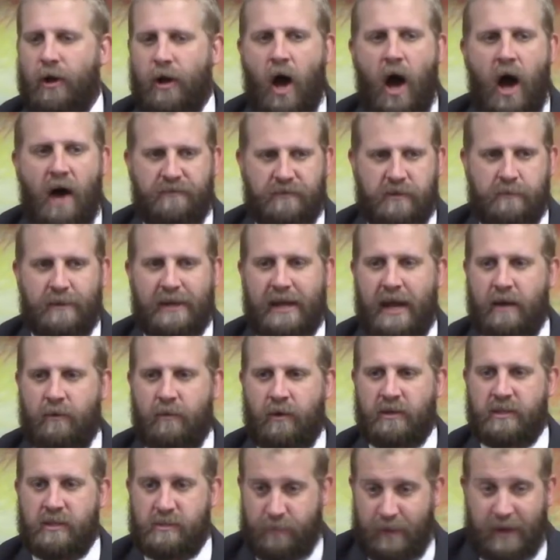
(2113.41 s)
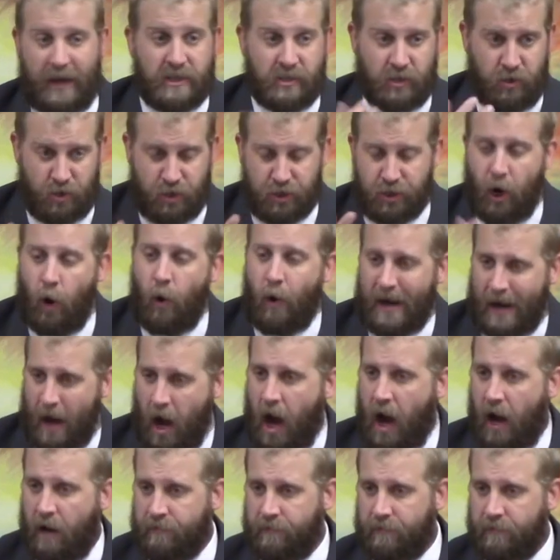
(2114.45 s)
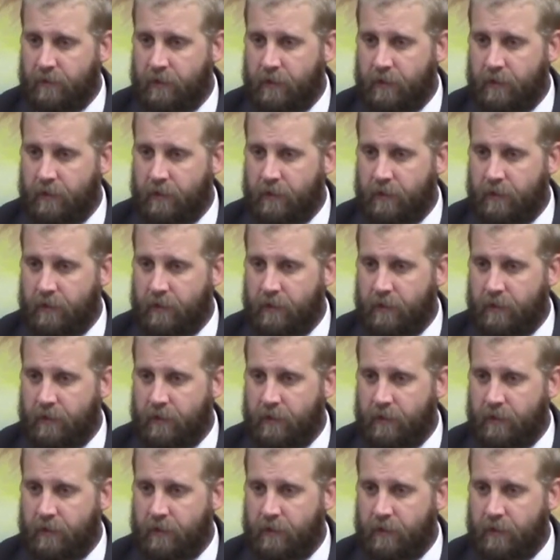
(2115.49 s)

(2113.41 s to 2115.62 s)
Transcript: off to begin with? It's because they're showing off.